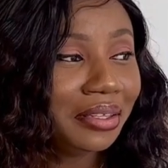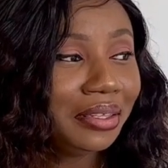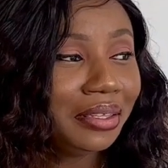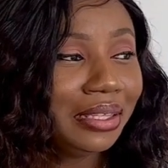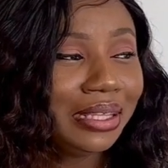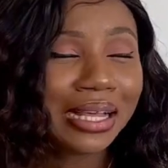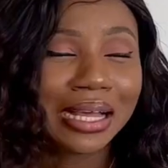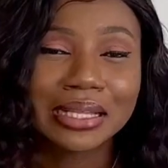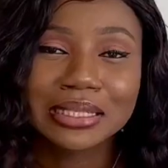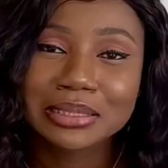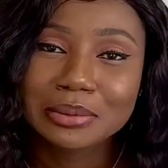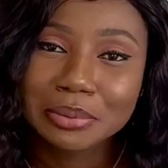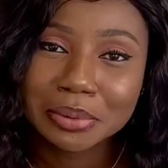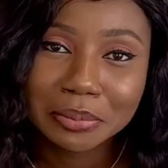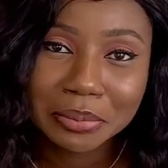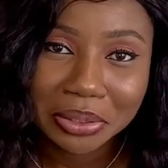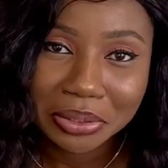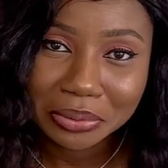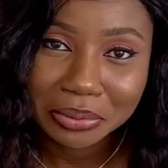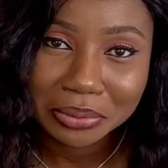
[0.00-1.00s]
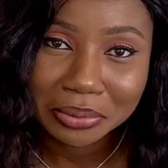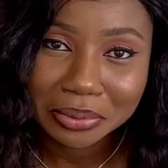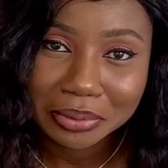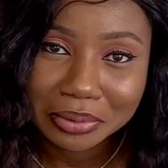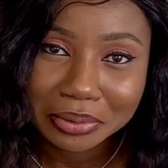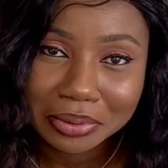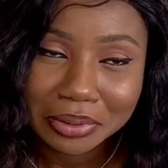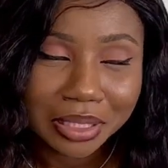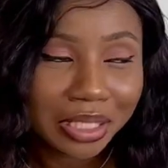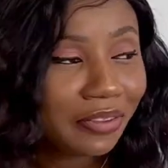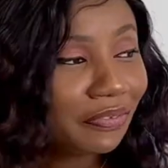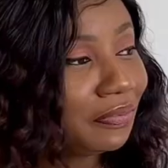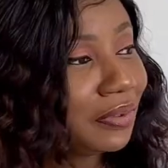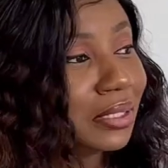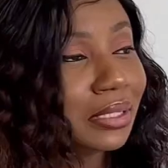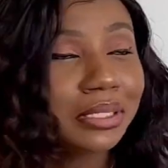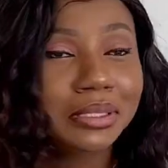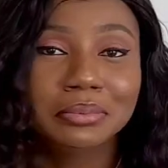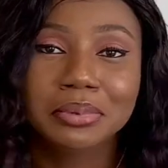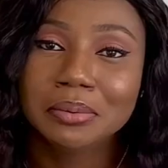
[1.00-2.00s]
it can't be me. If
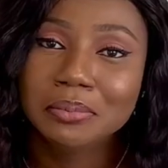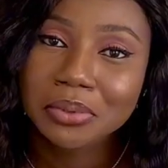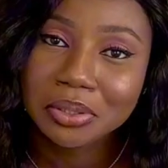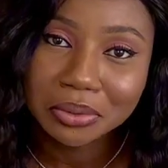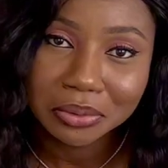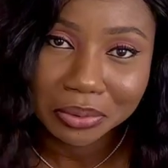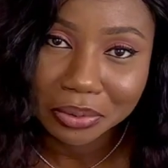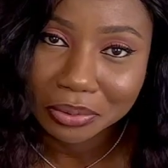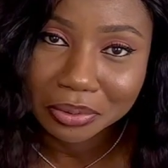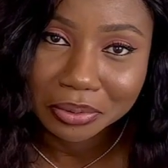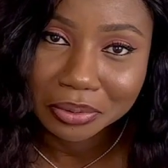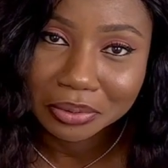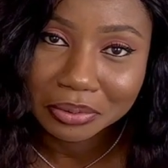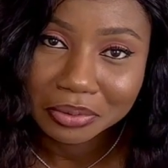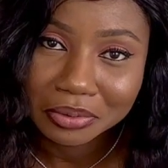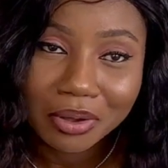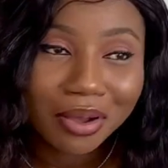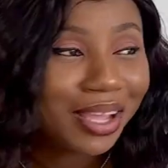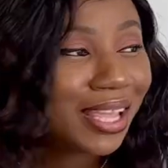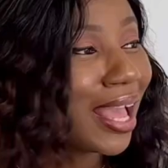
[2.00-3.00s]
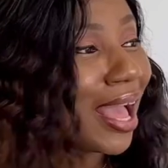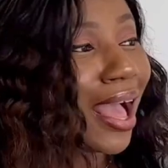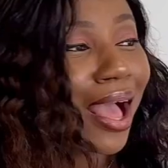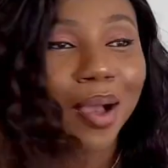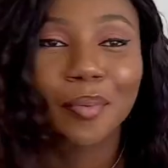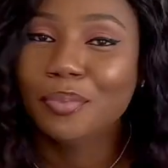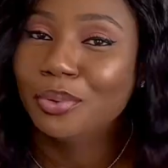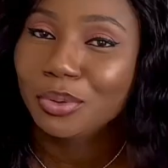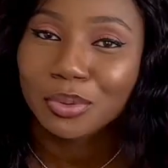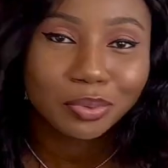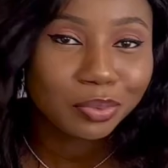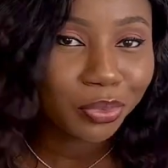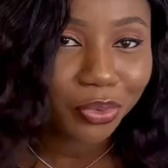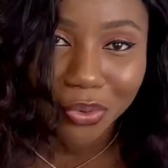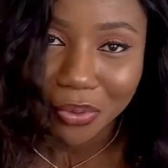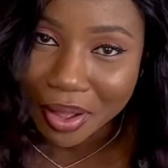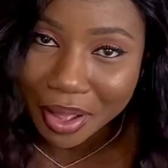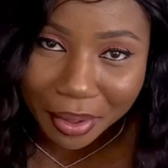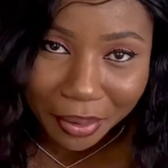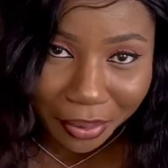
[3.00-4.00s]
it is be me, oh
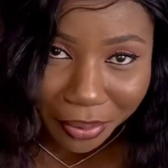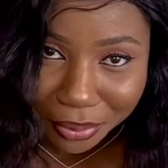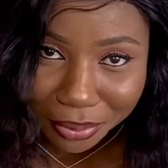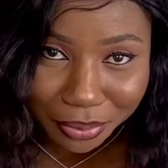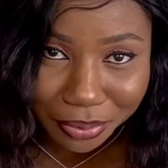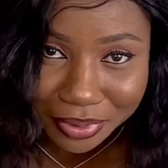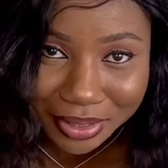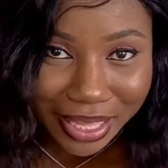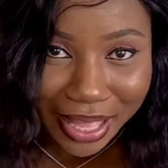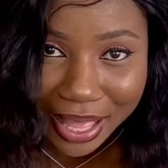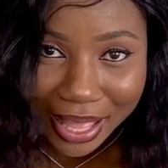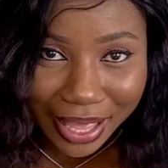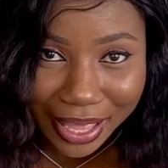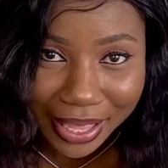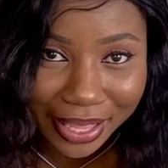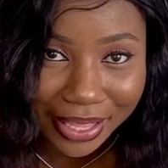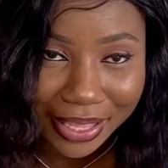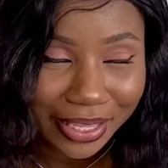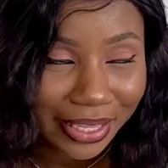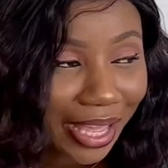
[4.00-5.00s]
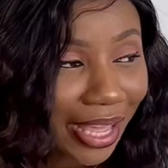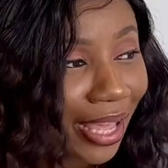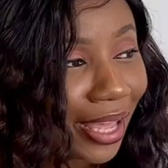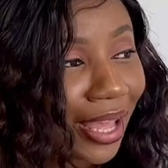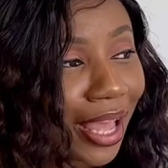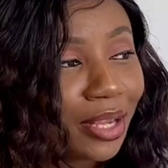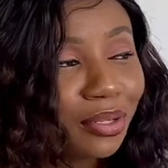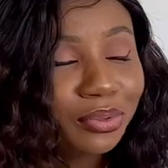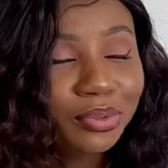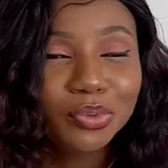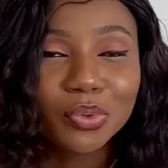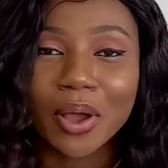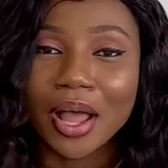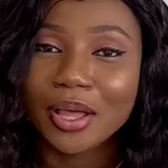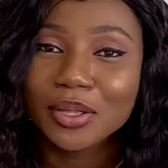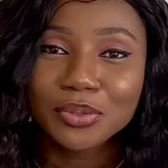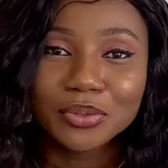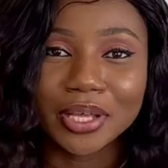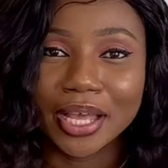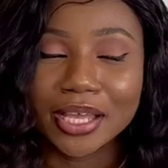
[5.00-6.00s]
yeah, guy. I don't know how
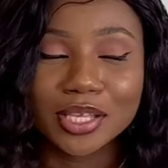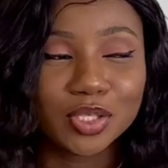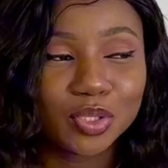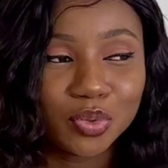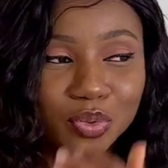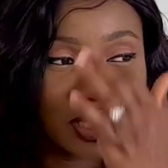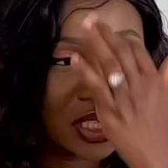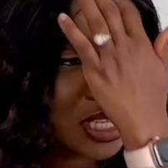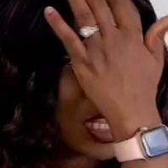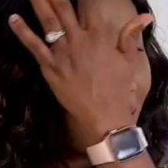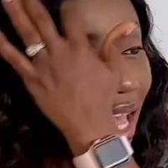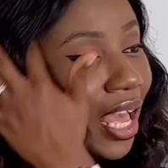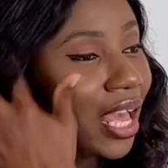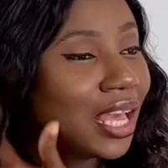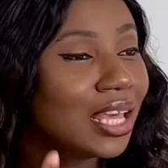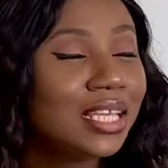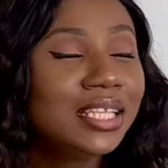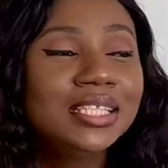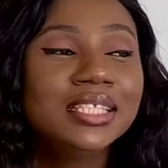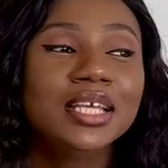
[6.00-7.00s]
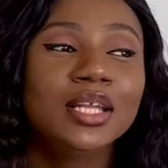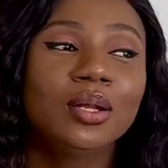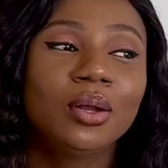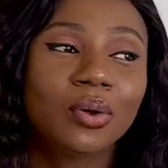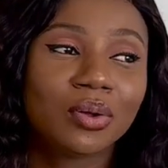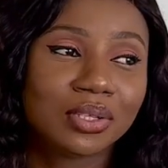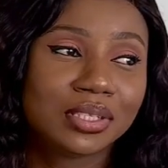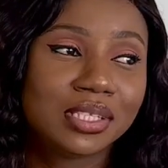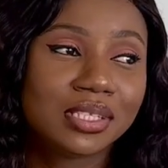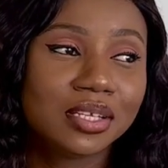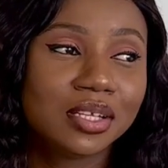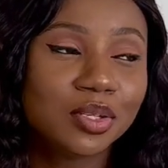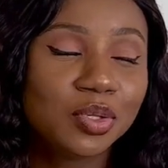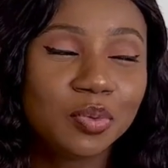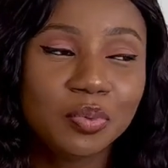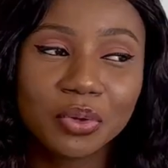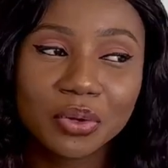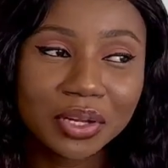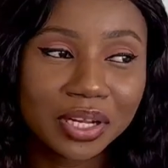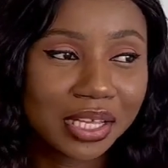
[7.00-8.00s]
you guys do it. It's a lot, to
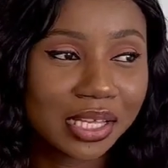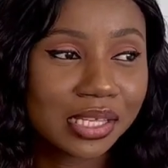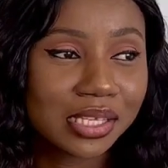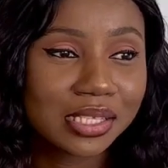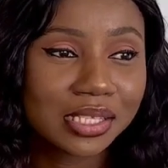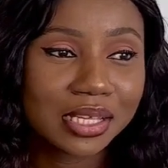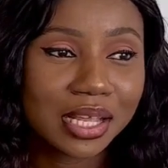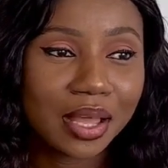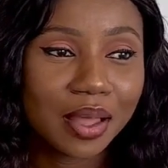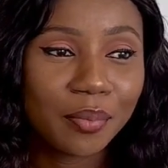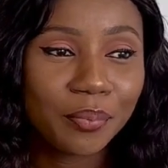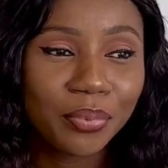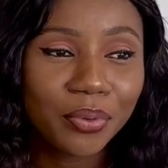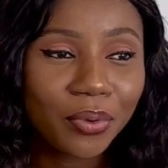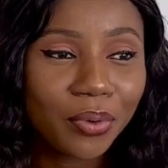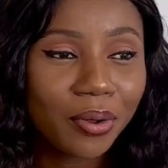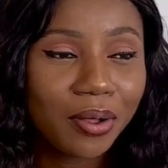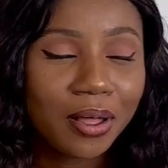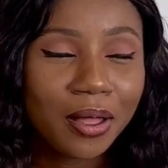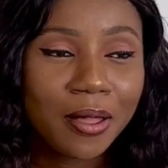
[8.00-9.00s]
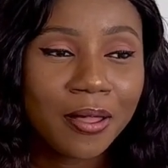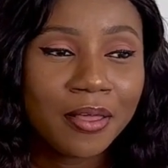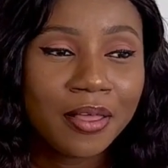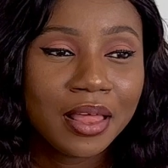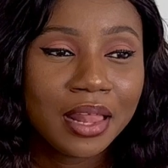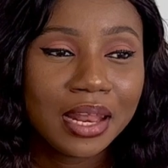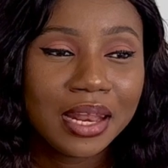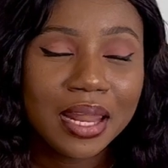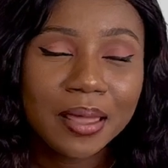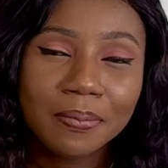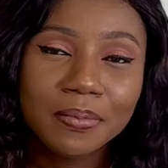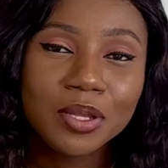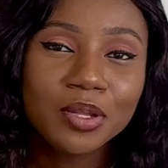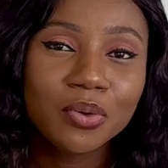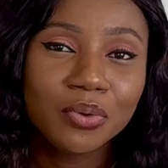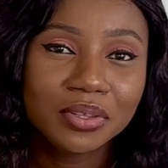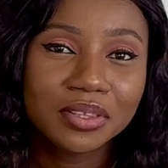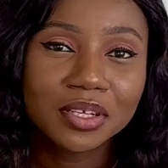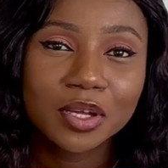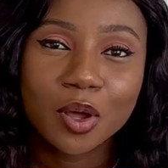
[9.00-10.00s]
be honest. But let me
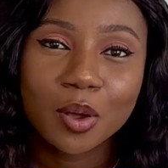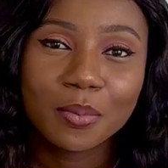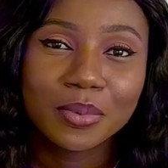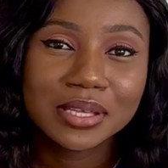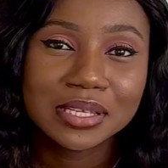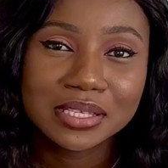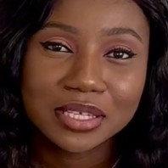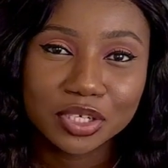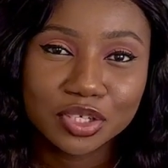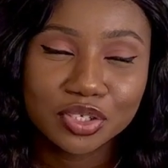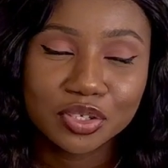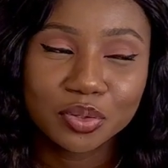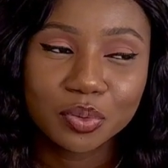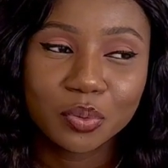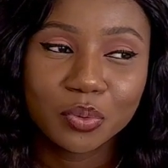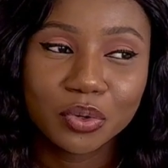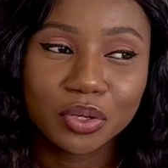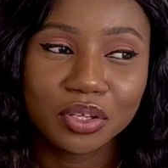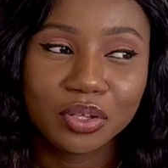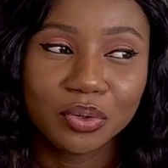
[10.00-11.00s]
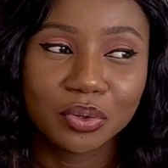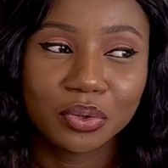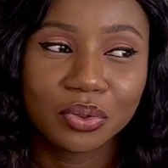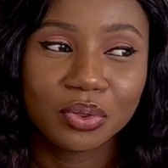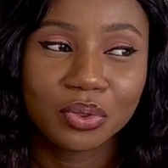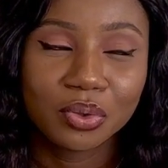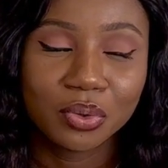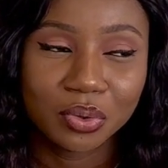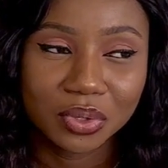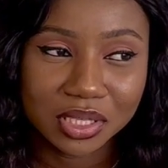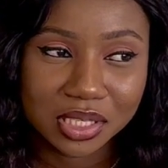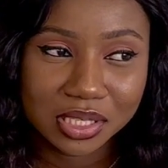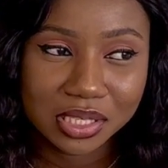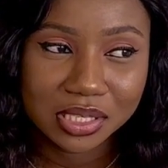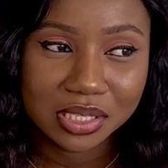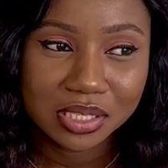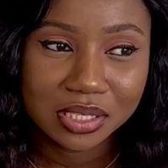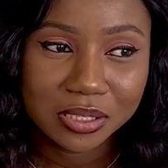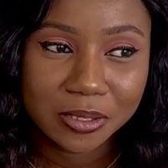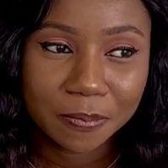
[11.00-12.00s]
know in the comment section what your
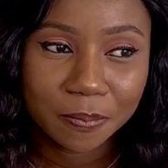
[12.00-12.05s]
thoughts